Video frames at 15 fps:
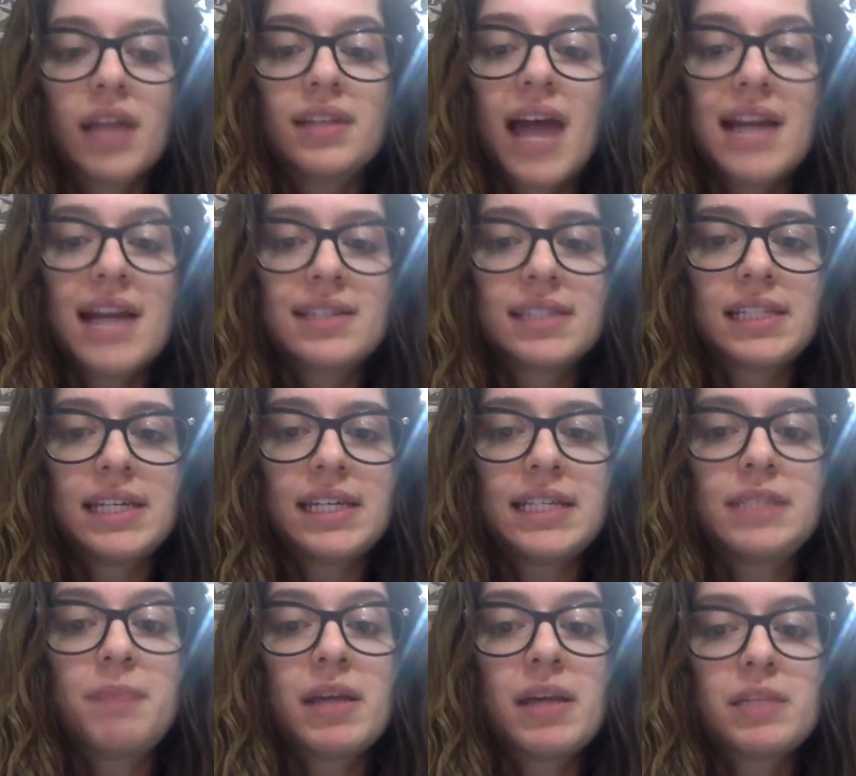Lastly,
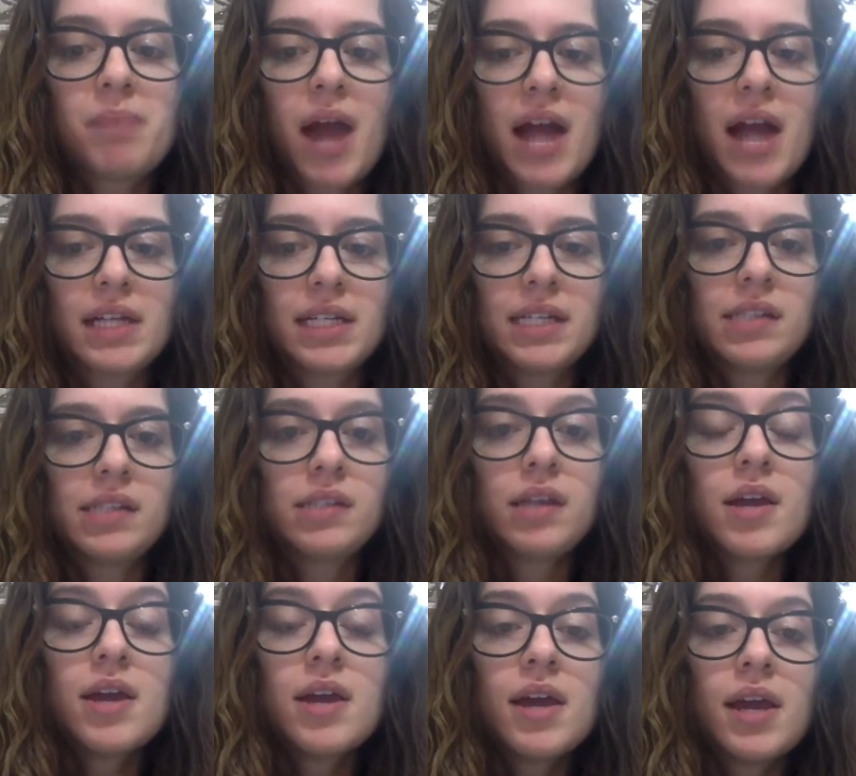space practice
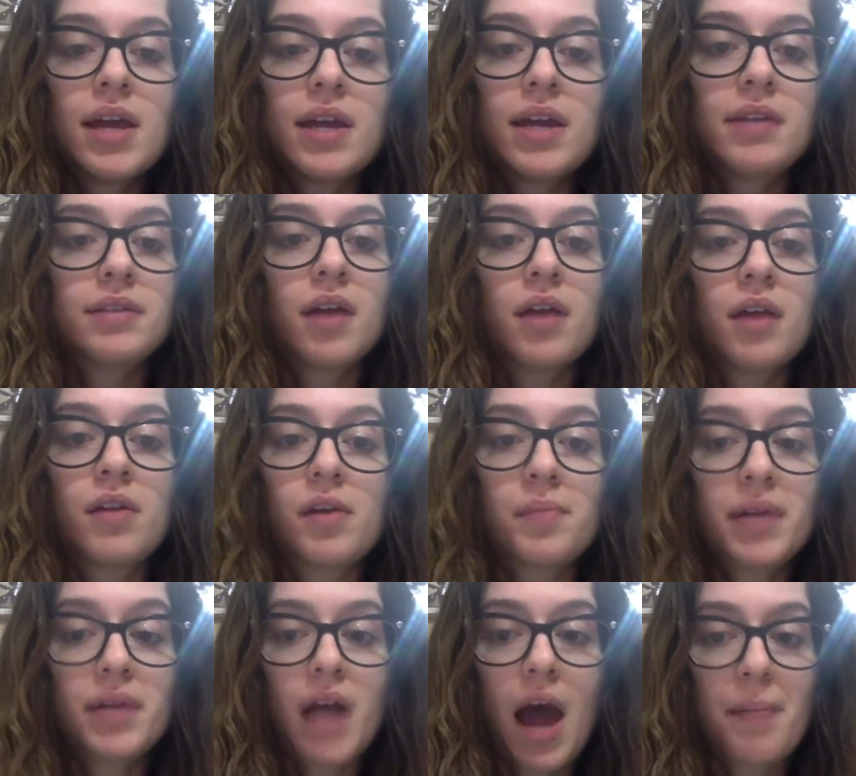is the
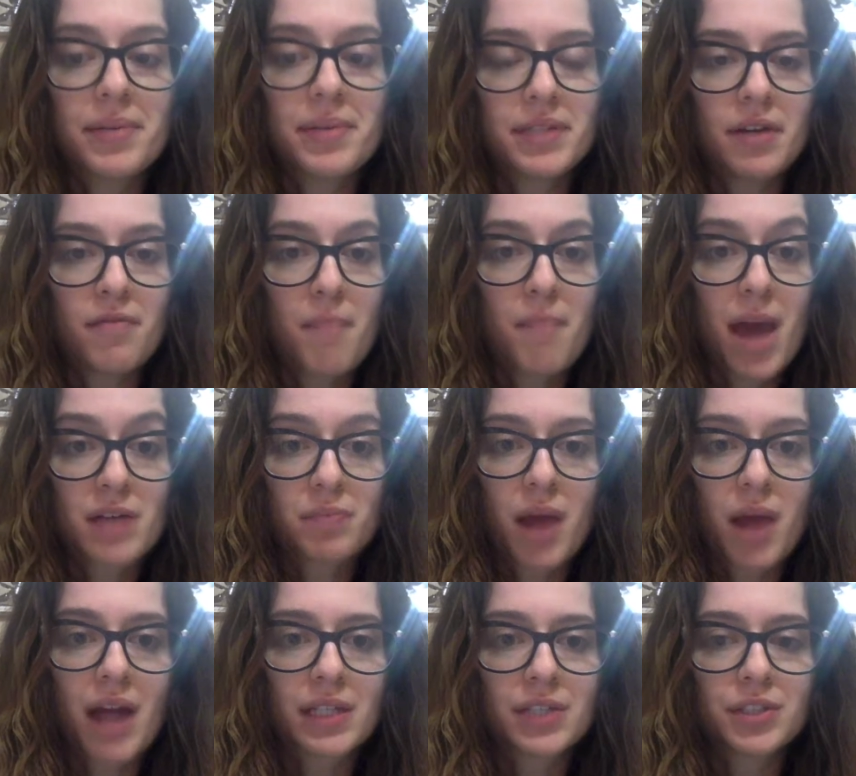complete opposite of mass
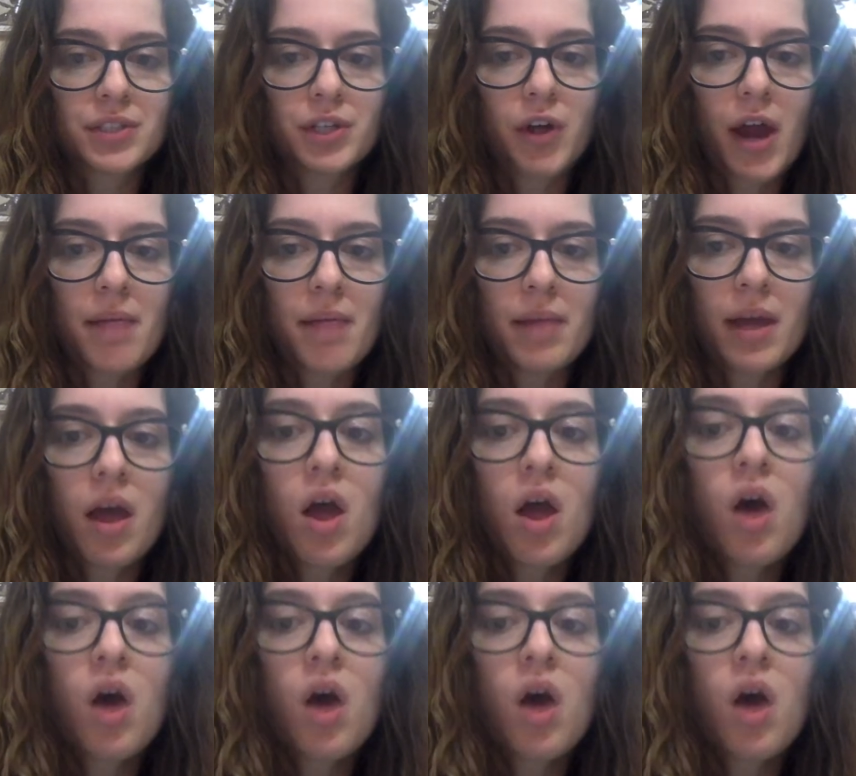practice or cramming.